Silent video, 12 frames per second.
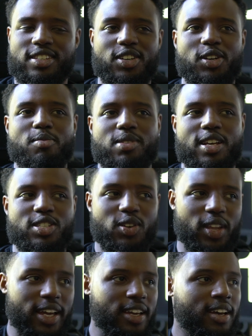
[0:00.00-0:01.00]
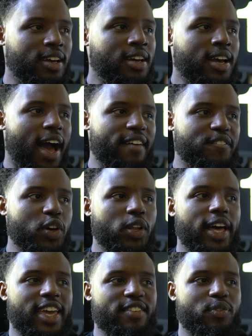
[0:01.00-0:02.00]
You know what I'm saying? So, like, I feel
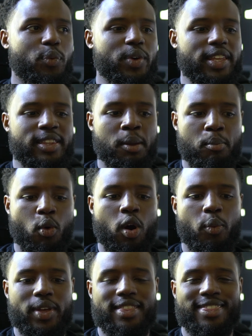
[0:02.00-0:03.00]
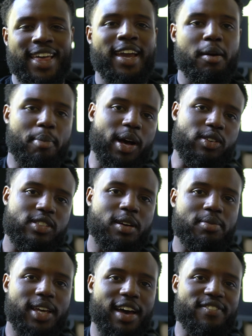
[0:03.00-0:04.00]
like the more we think about something,